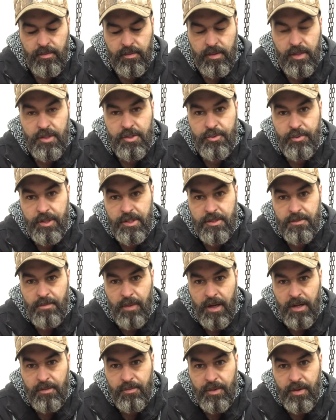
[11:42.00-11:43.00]
the sweet
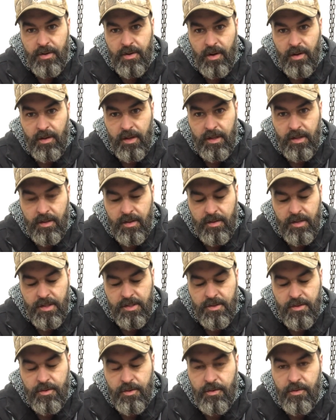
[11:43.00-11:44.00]
spot we call it,
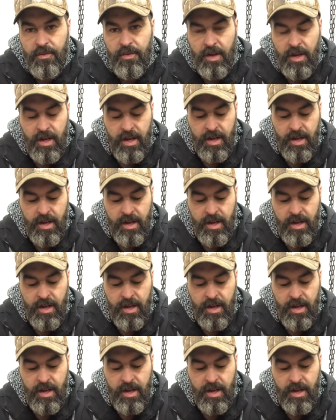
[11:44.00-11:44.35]
this groove,